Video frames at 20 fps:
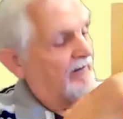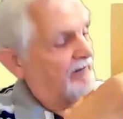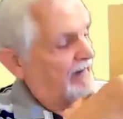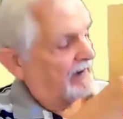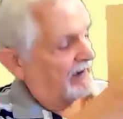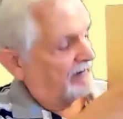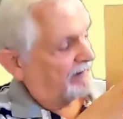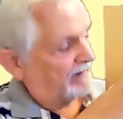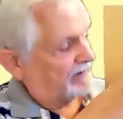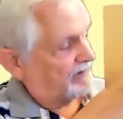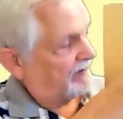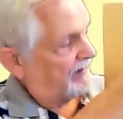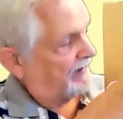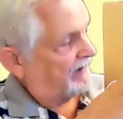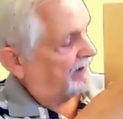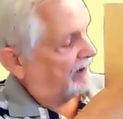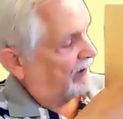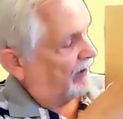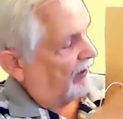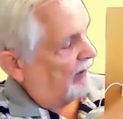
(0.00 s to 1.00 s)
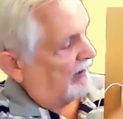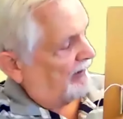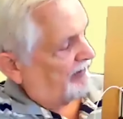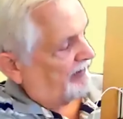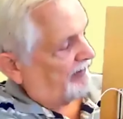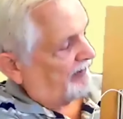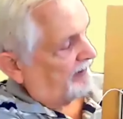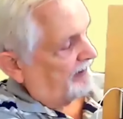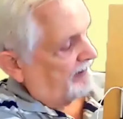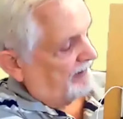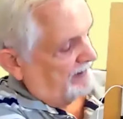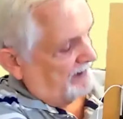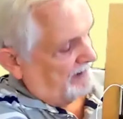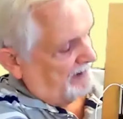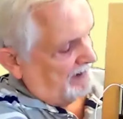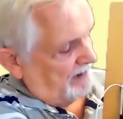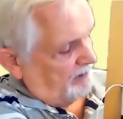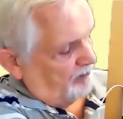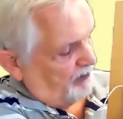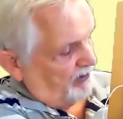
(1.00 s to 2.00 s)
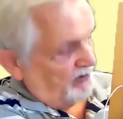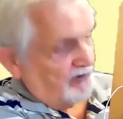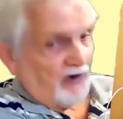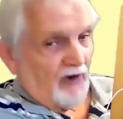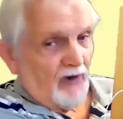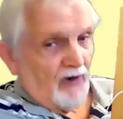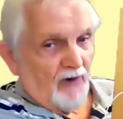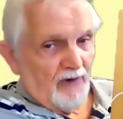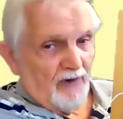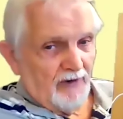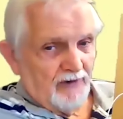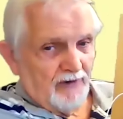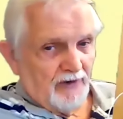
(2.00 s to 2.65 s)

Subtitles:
If I take it off and put it on